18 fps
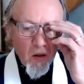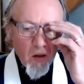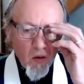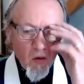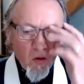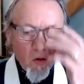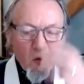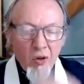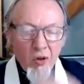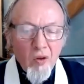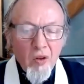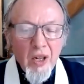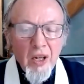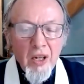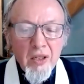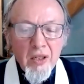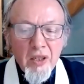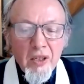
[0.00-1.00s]
through
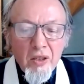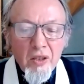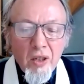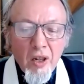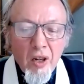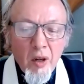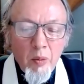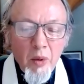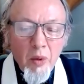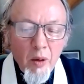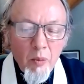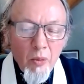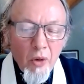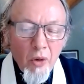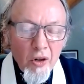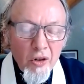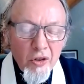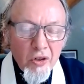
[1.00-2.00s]
these disturbing
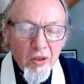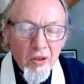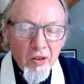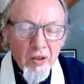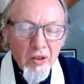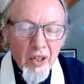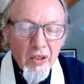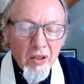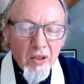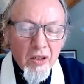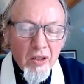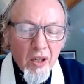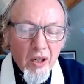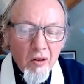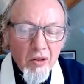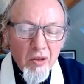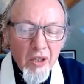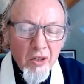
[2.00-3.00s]
emotions, and so
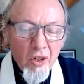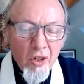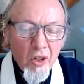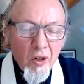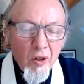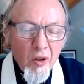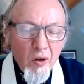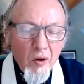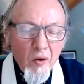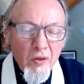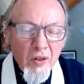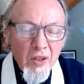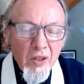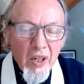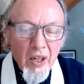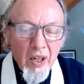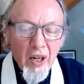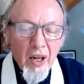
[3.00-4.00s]
dissolves
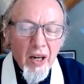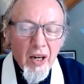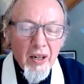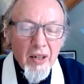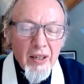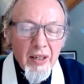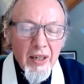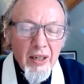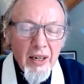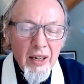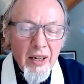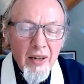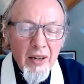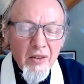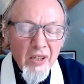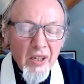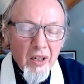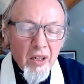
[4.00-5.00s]
and
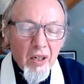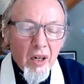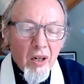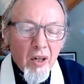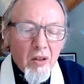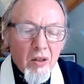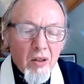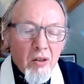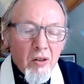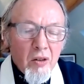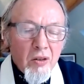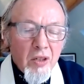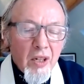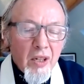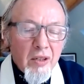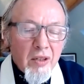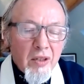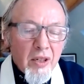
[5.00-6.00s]
leaves a lucid
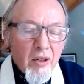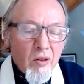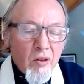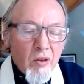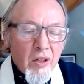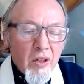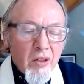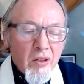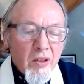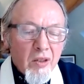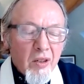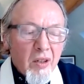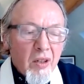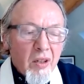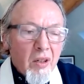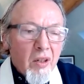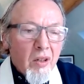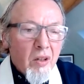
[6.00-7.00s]
stillness
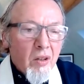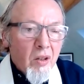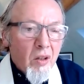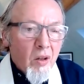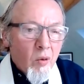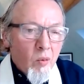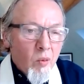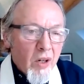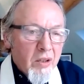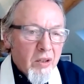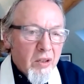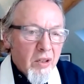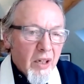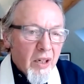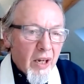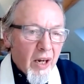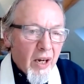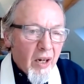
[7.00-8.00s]
that once
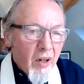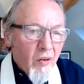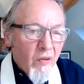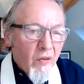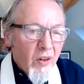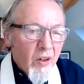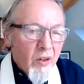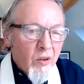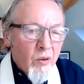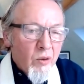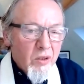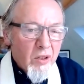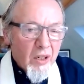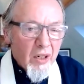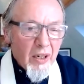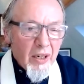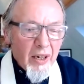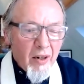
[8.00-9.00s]
again fills the
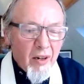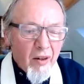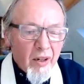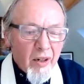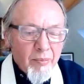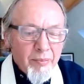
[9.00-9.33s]
clearing.